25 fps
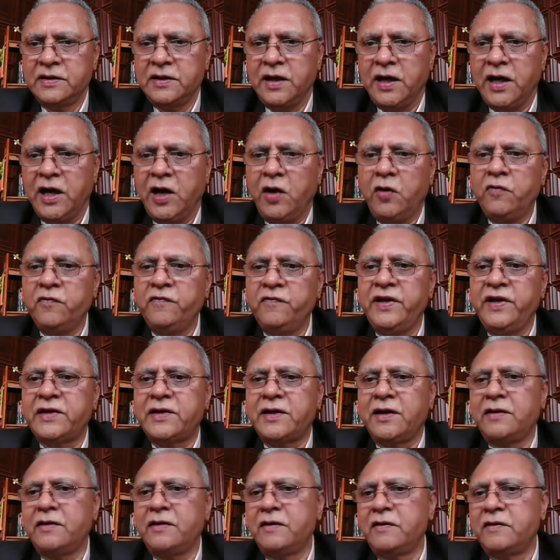how we
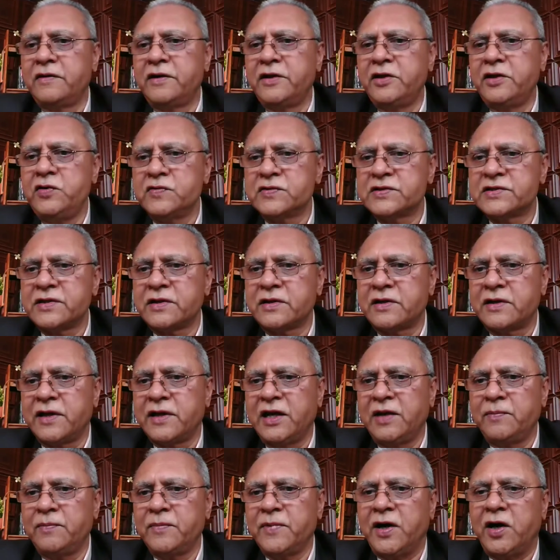can reduce the
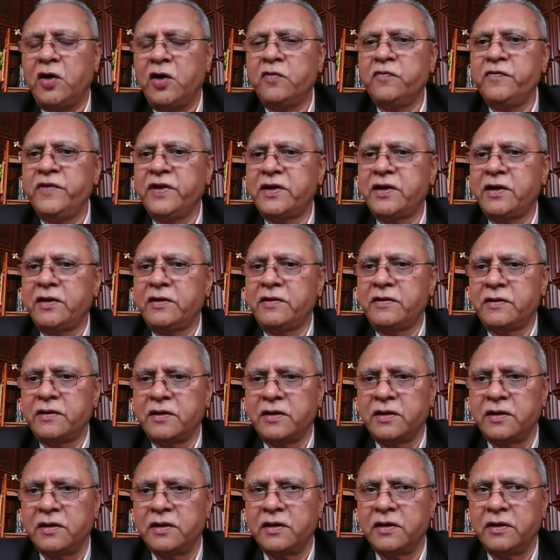time, how we
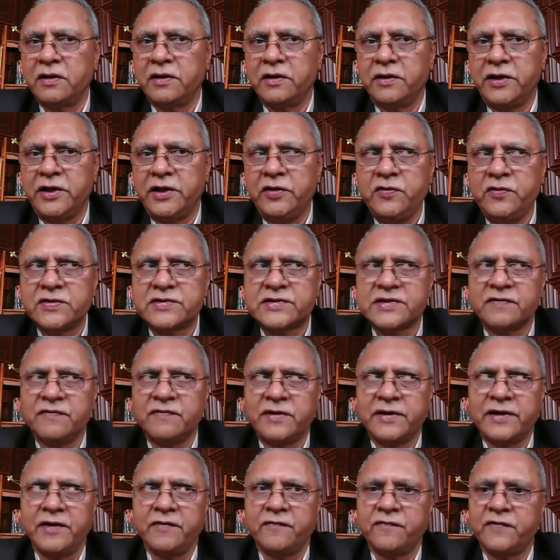can reduce
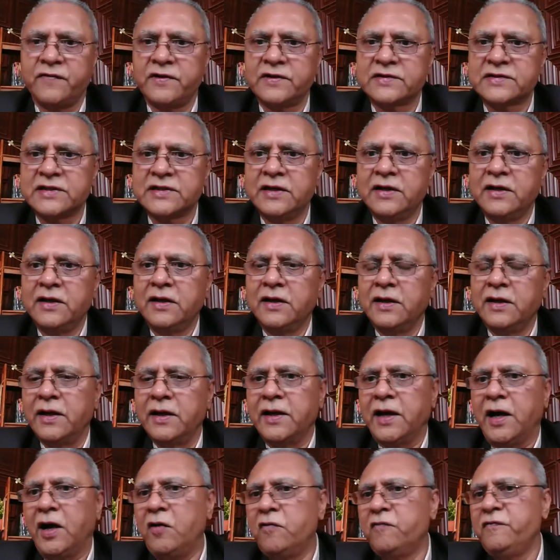our efforts,
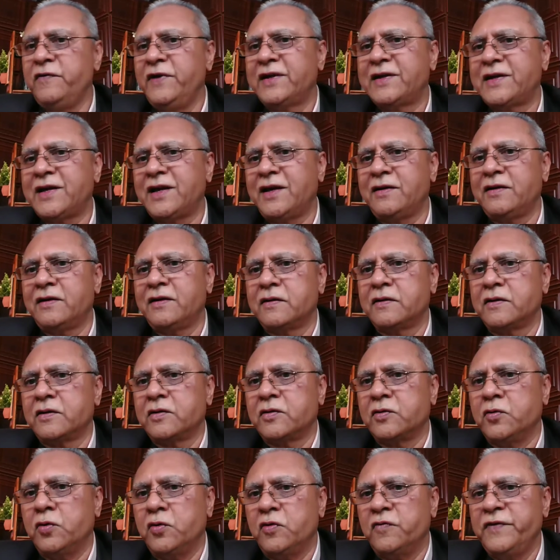and how we can
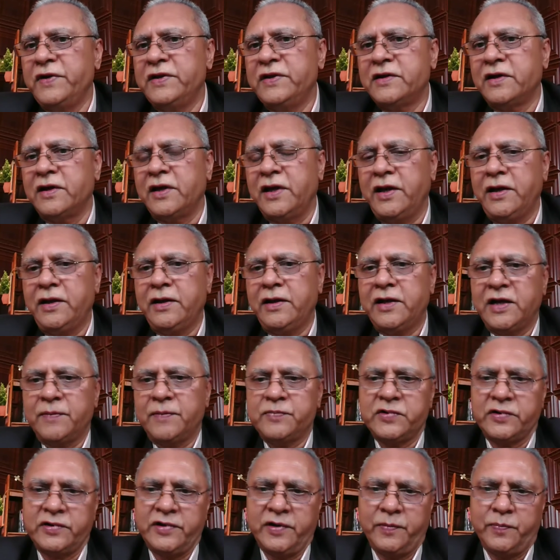go with the
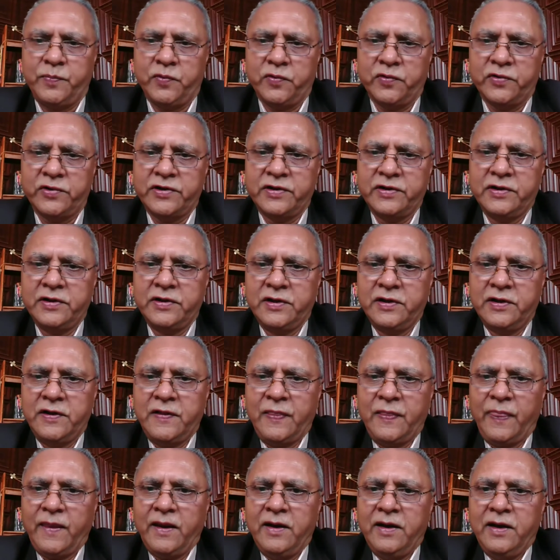in-depth report.
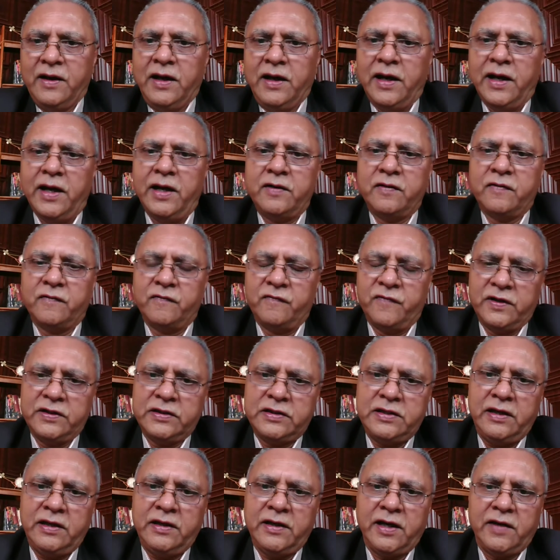And
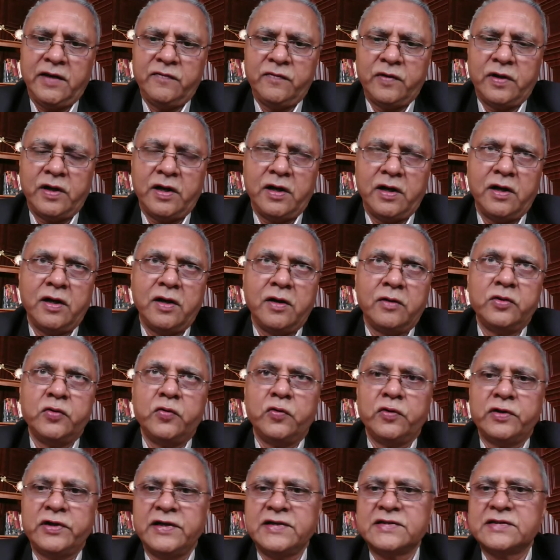one thing I
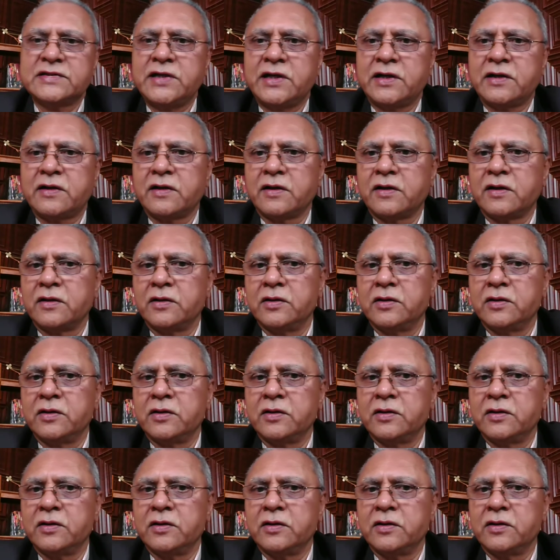noticed that